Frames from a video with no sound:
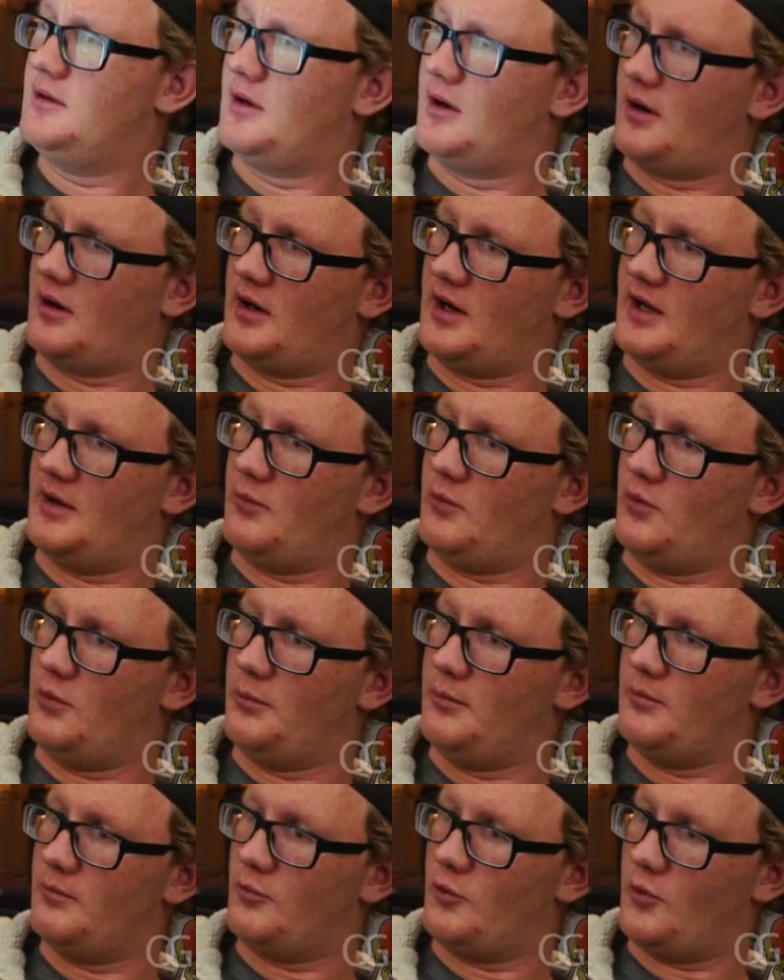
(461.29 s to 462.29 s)
All right,
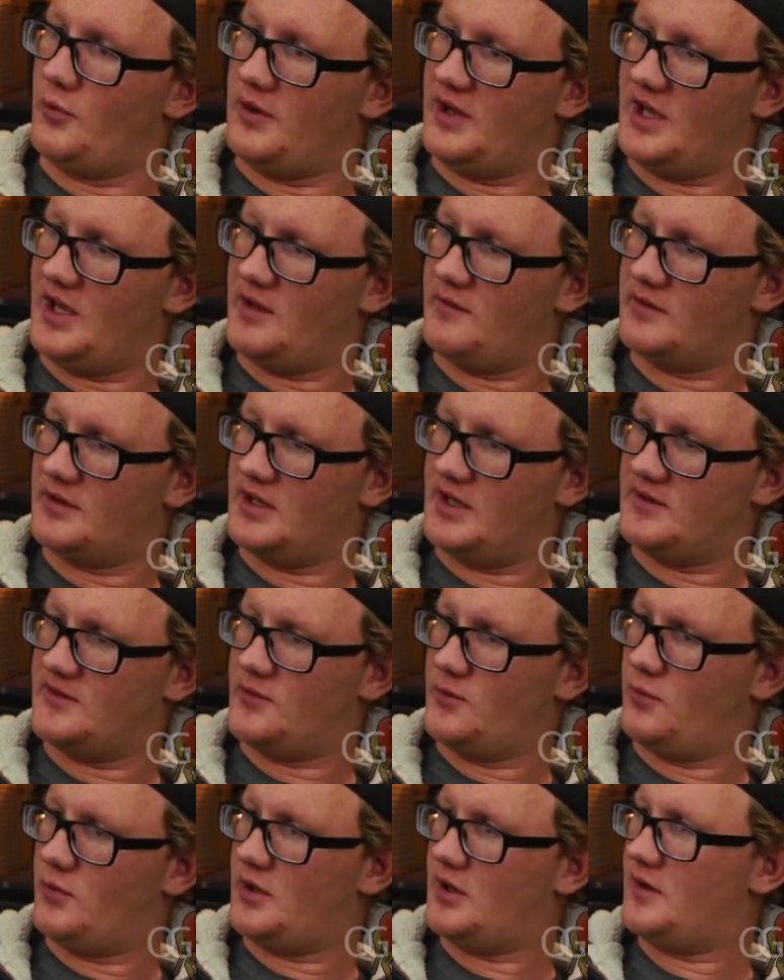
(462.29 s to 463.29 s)
we'll navigate
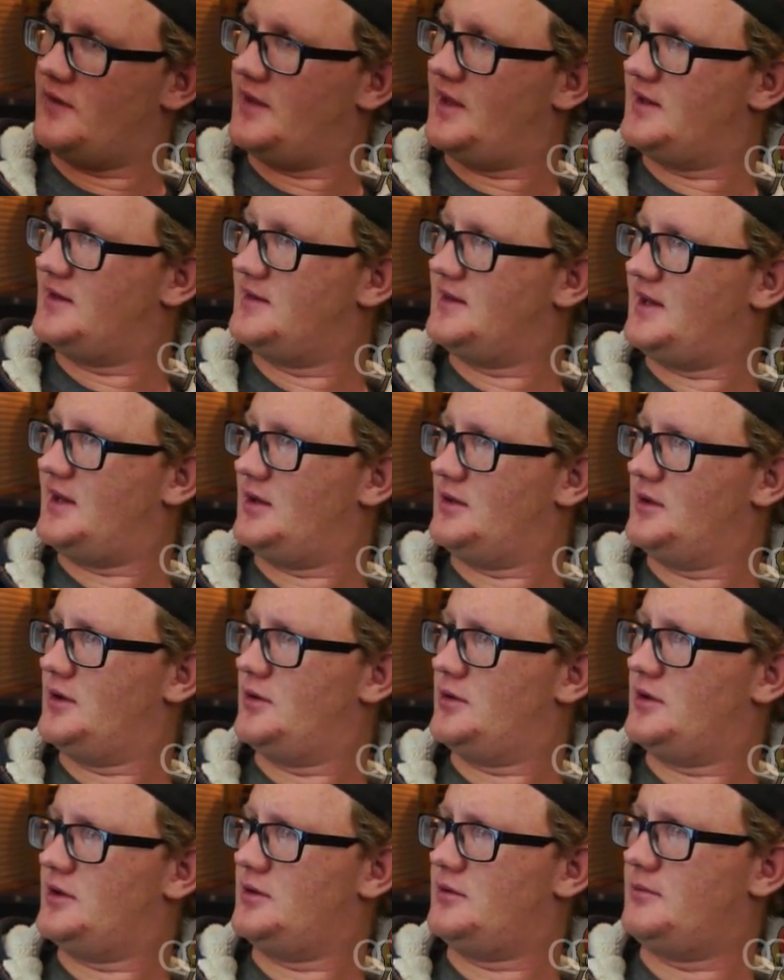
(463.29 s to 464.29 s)
to where that
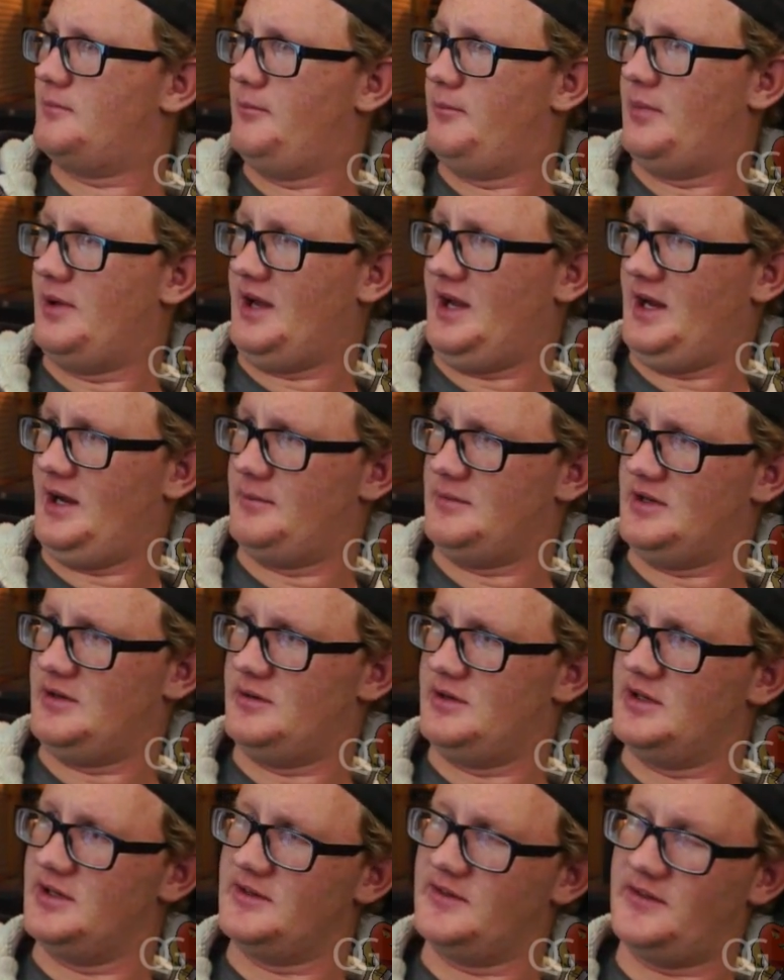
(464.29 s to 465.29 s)
downloaded. Bam, here
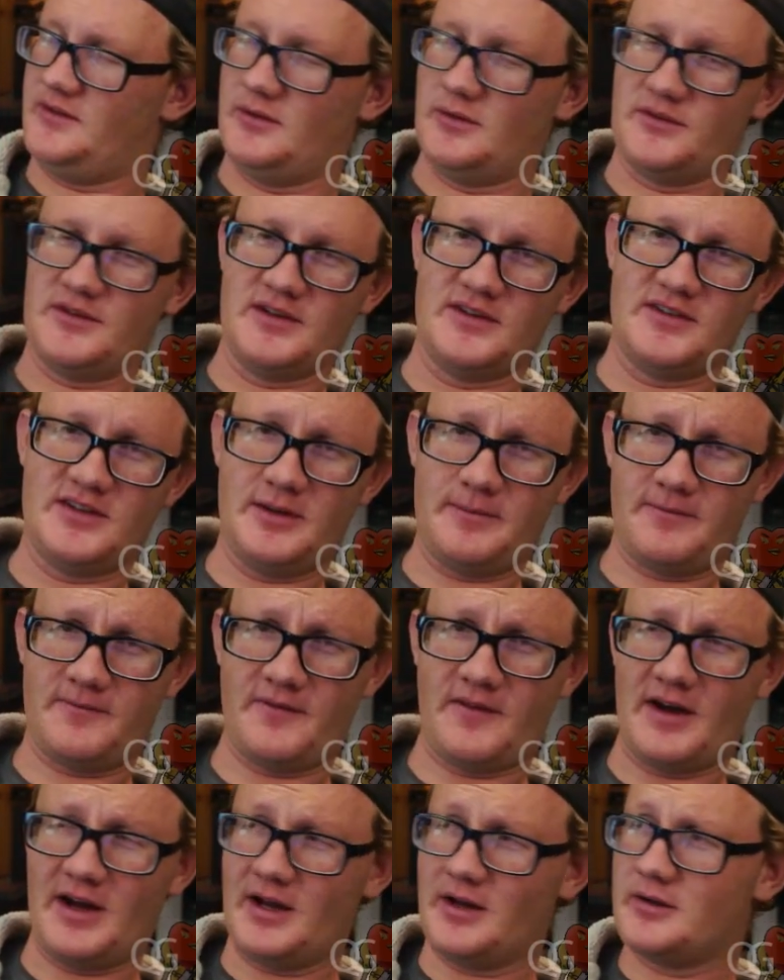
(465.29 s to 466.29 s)
it is. So it's a zip
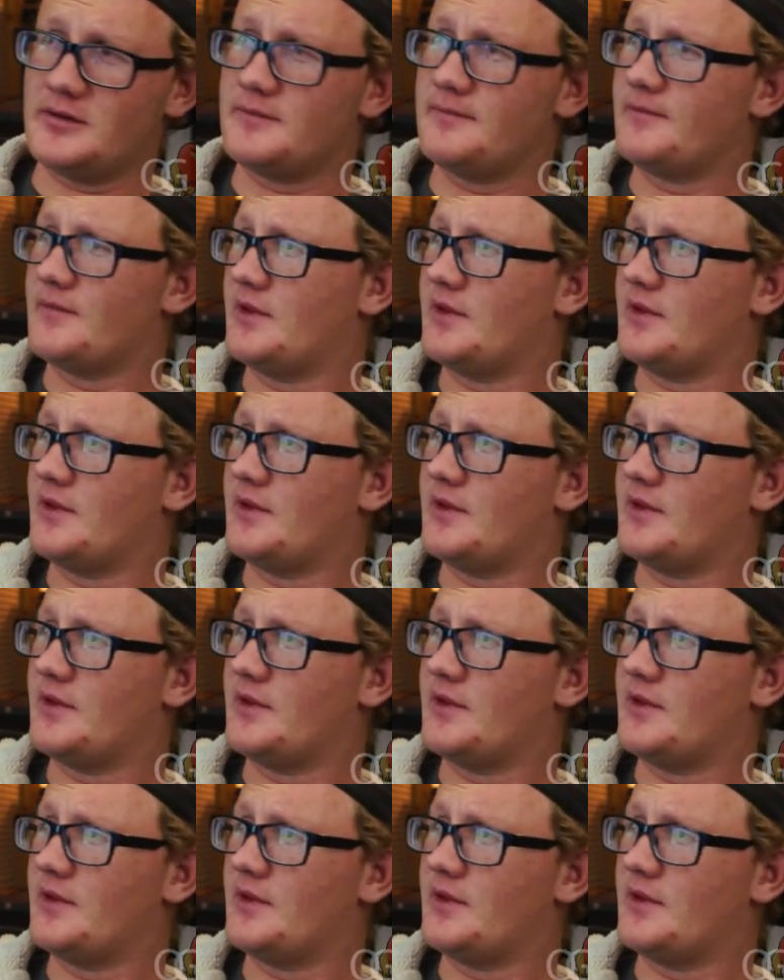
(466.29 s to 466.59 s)
file.